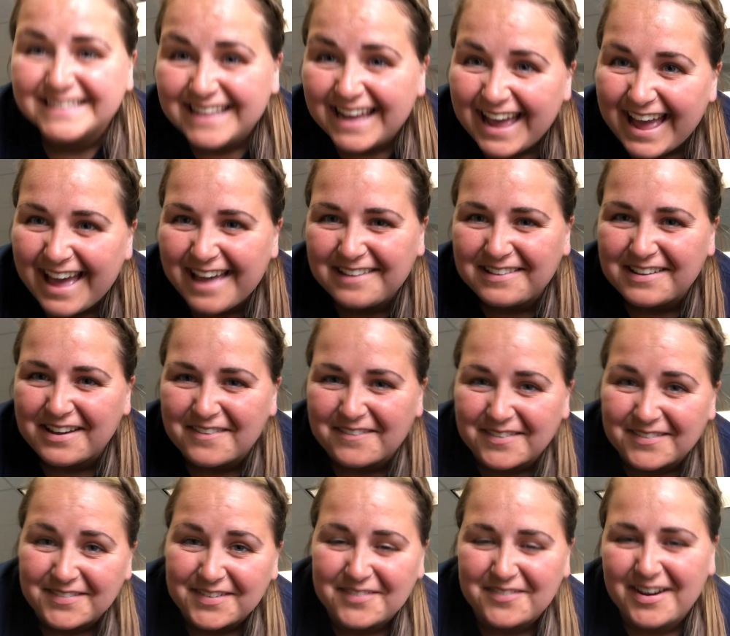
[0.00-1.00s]
Hello
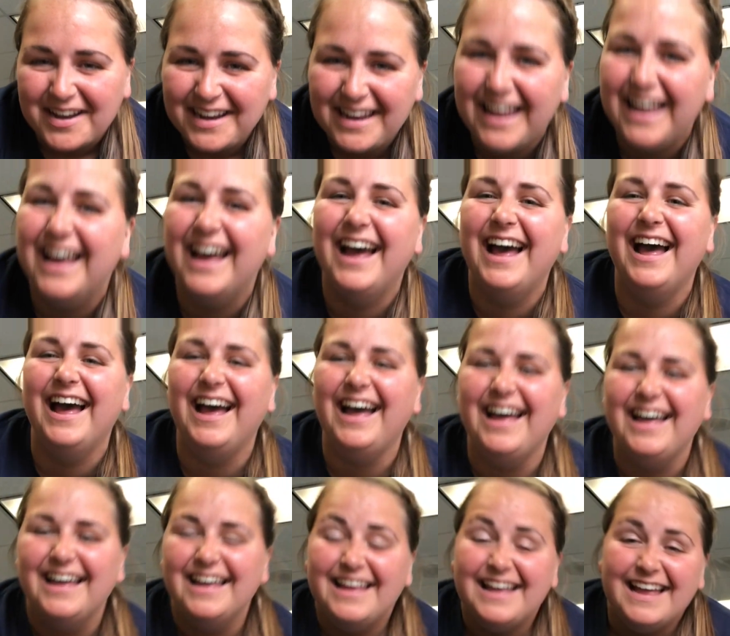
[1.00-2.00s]
everyone.
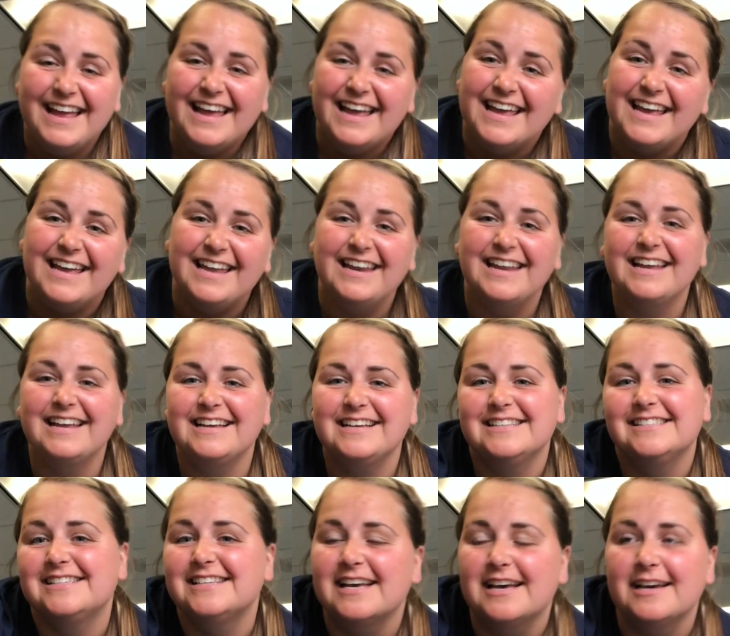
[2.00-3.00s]
It
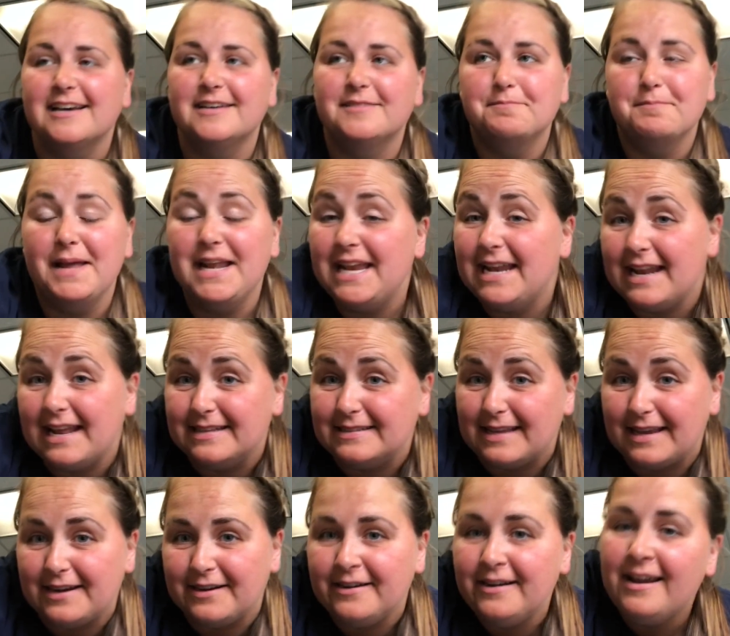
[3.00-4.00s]
is many days
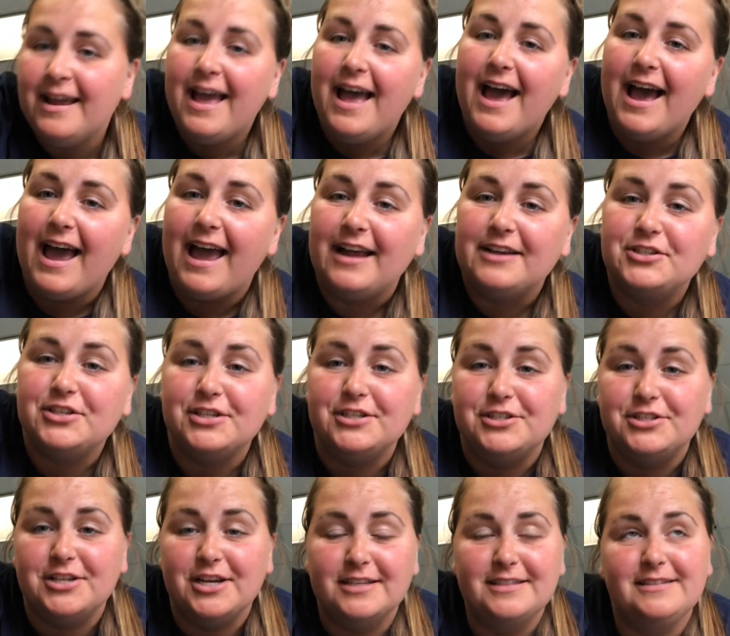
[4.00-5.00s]
later. I actually
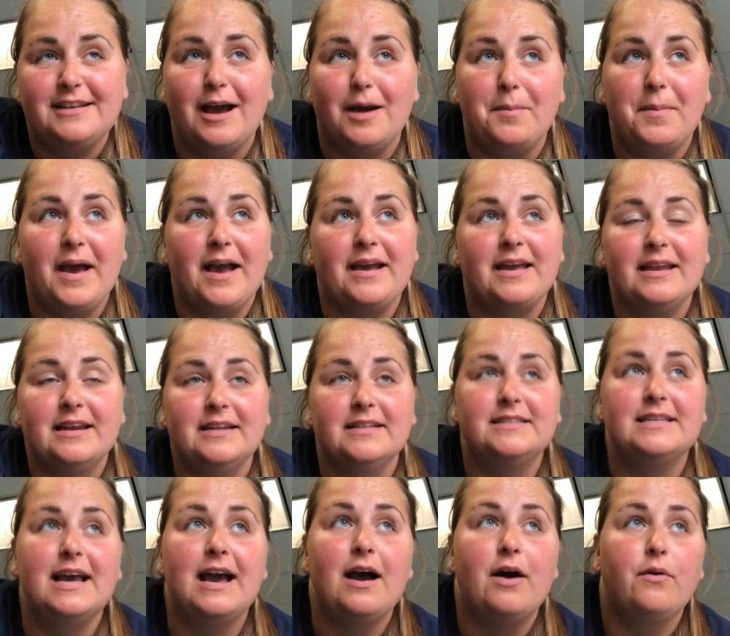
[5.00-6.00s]
just got back into
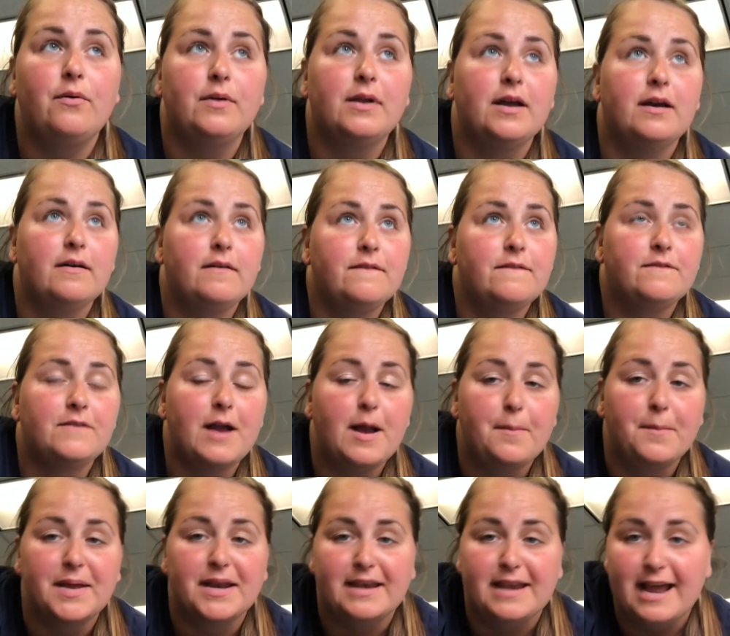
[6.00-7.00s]
town
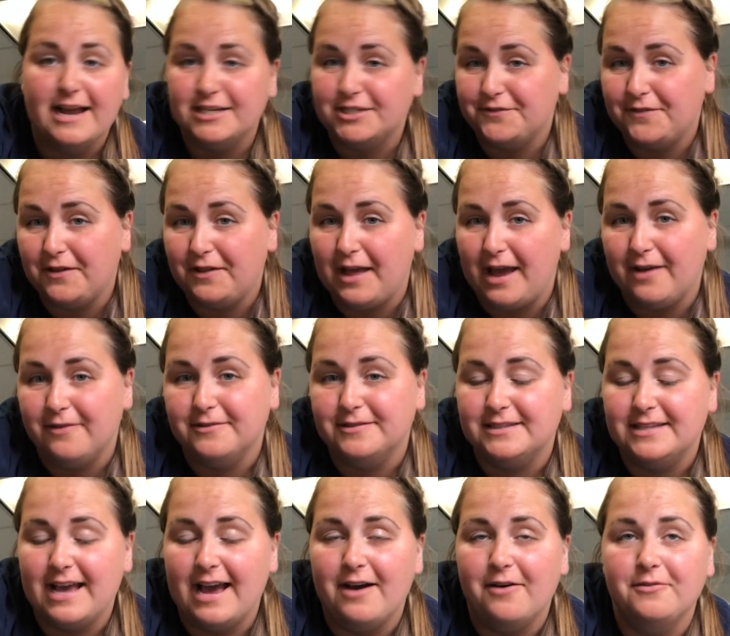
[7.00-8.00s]
from Nashville. I was
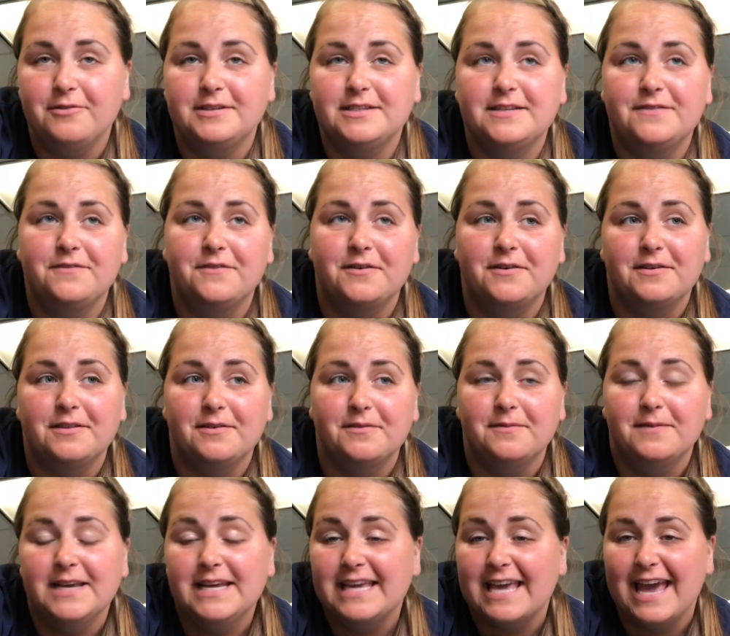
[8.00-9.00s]
out for the
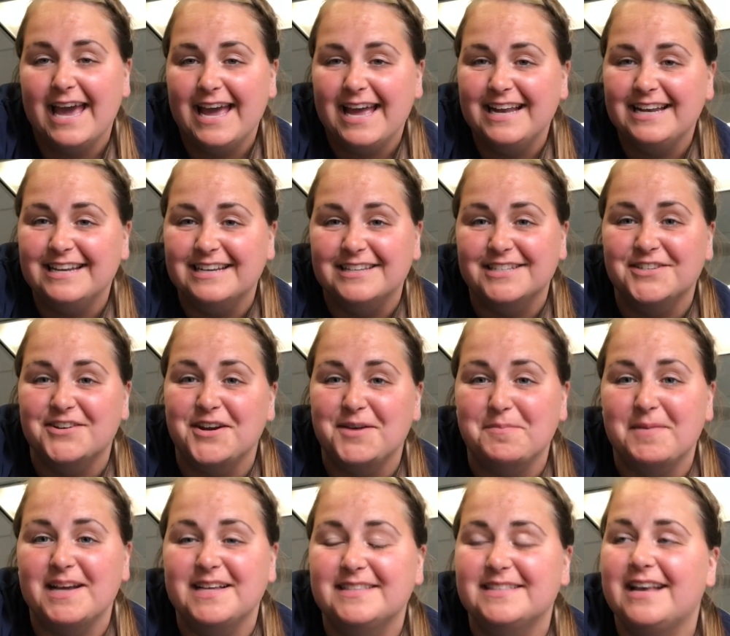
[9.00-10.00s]
weekend enjoying
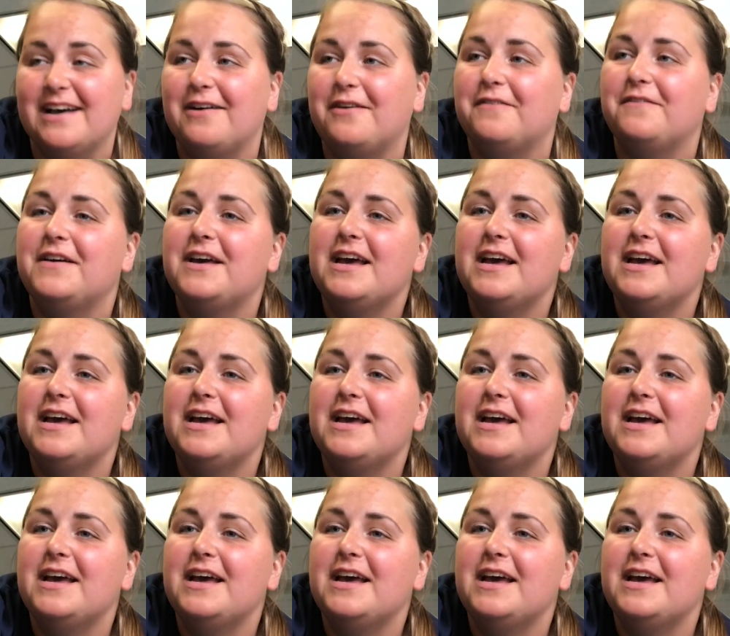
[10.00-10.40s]
myself.